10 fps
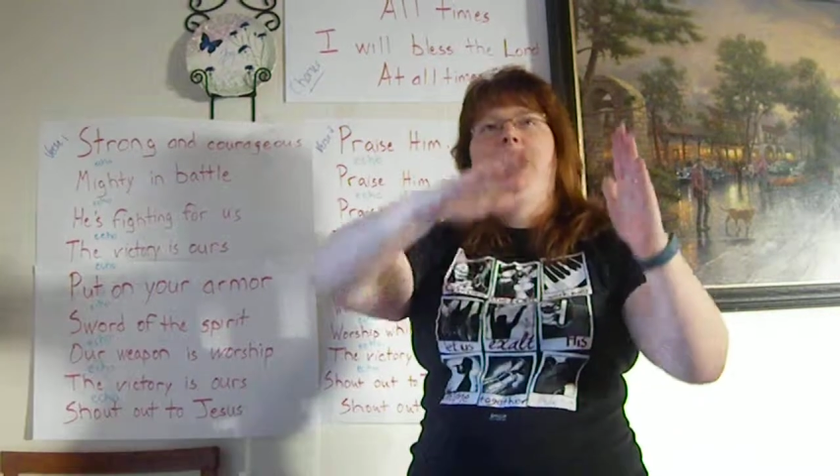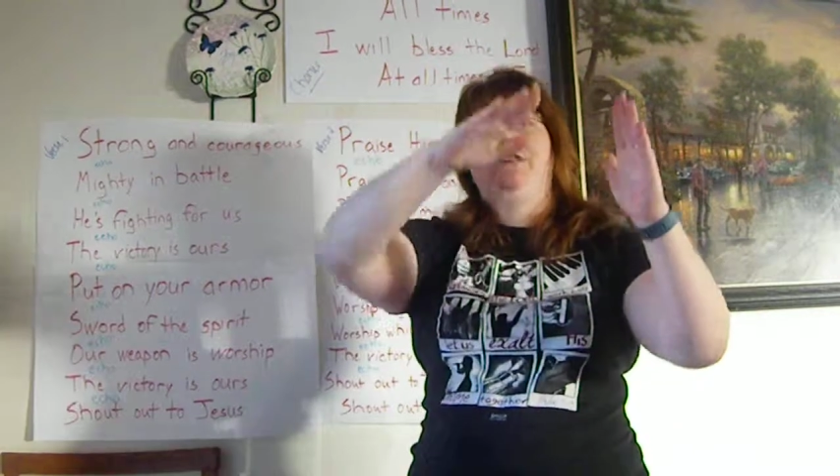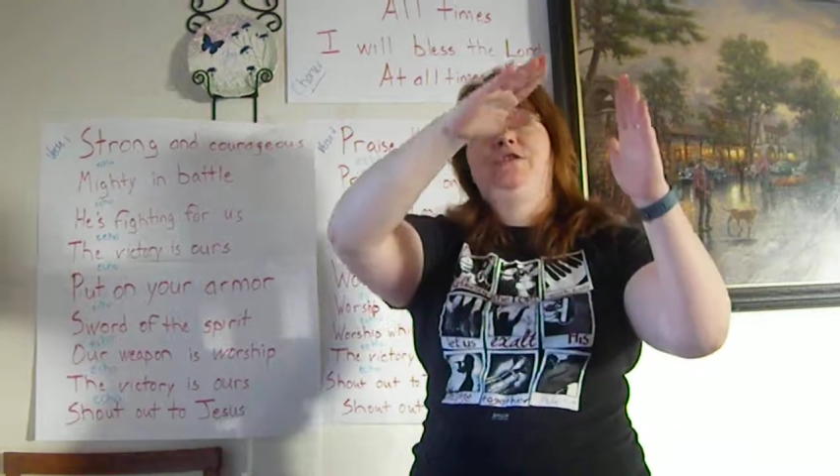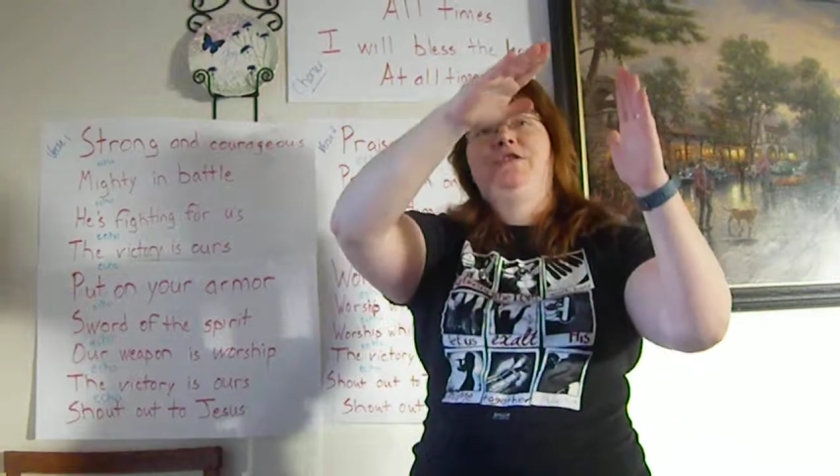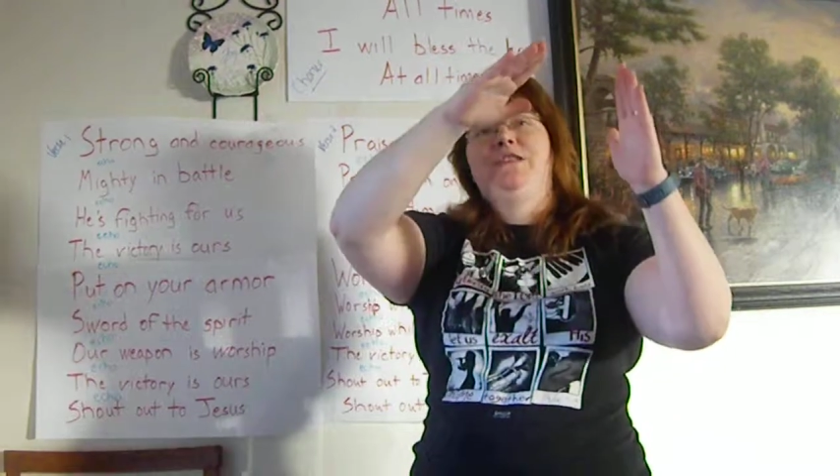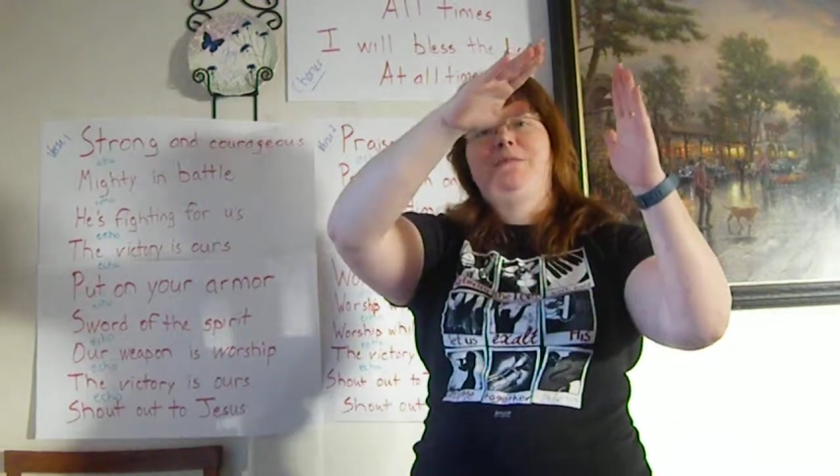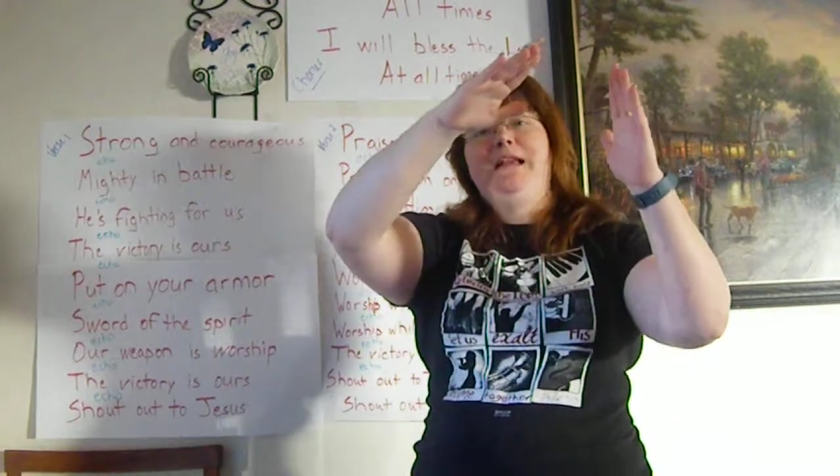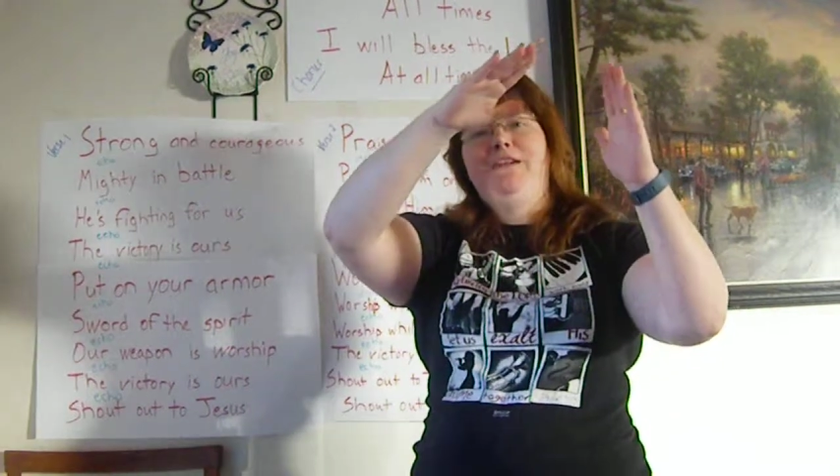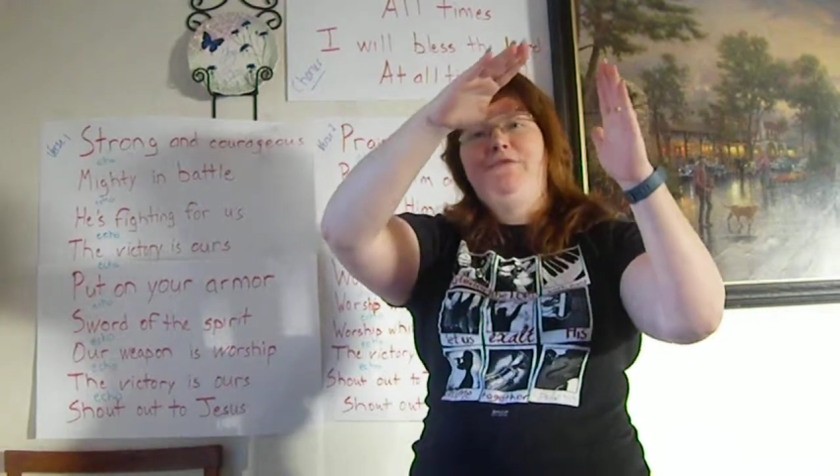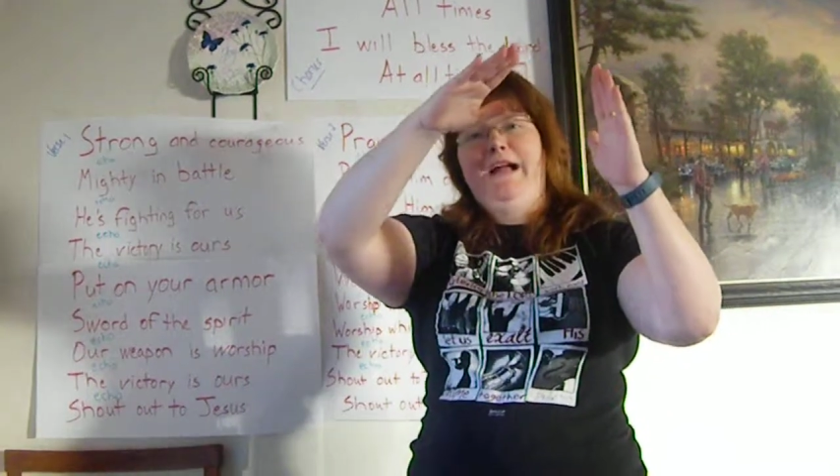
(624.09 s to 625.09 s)
And to
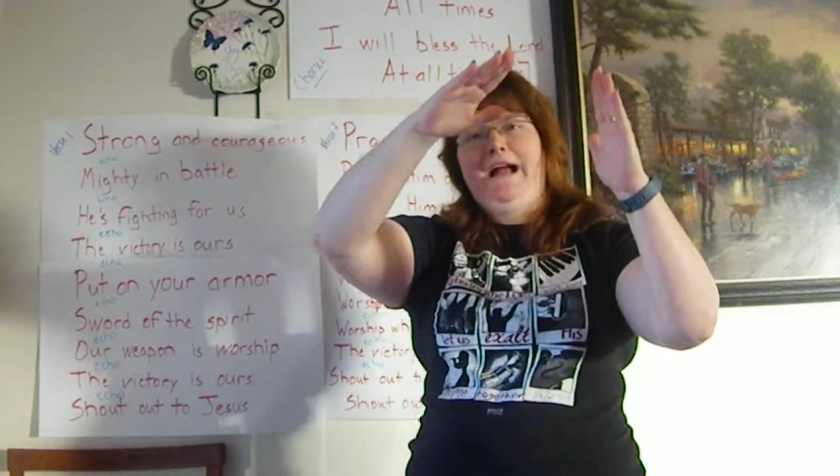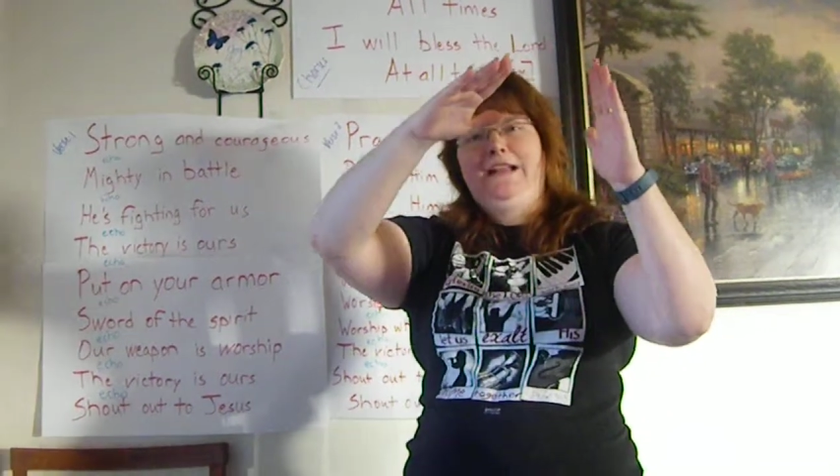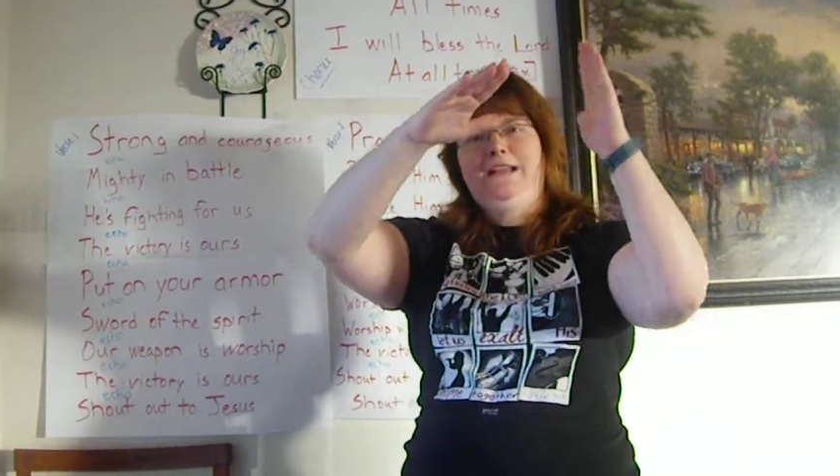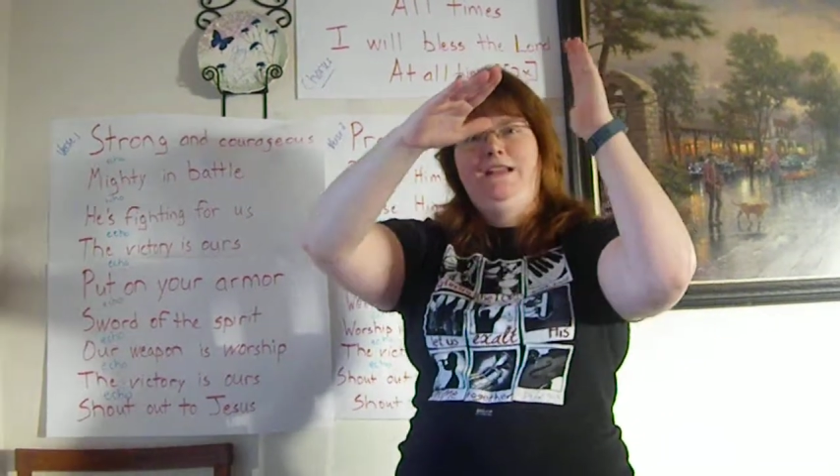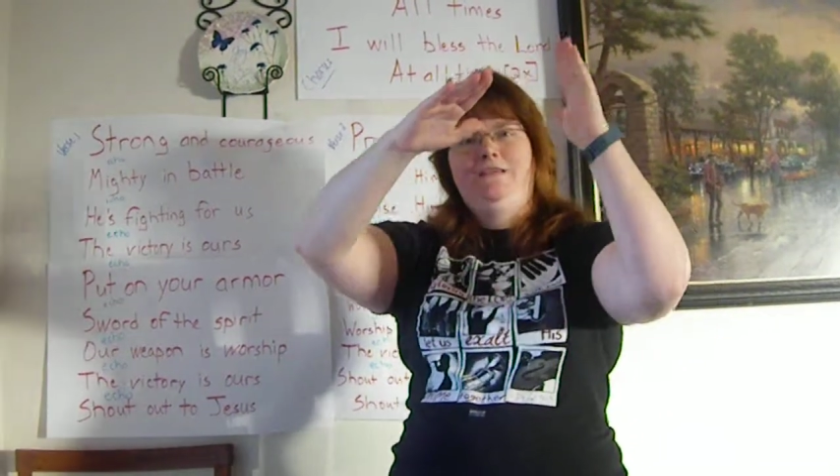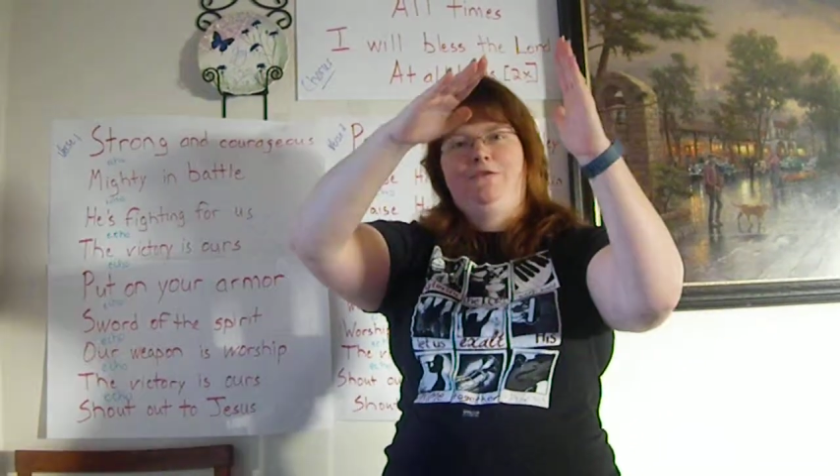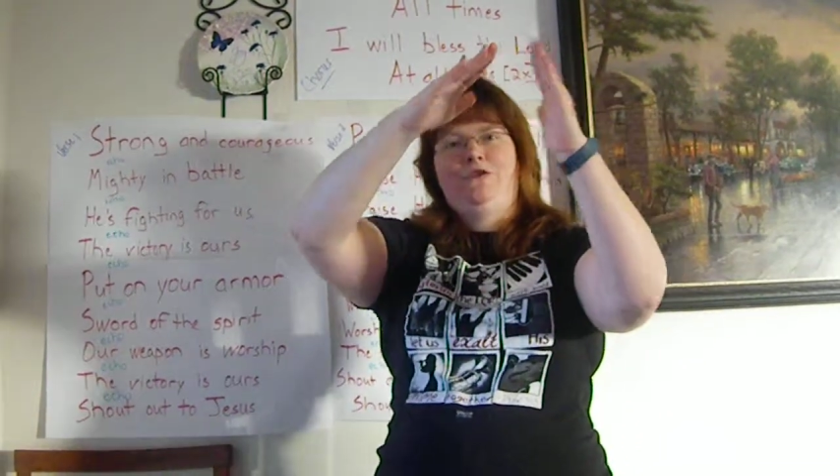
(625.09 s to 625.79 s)
make a valley,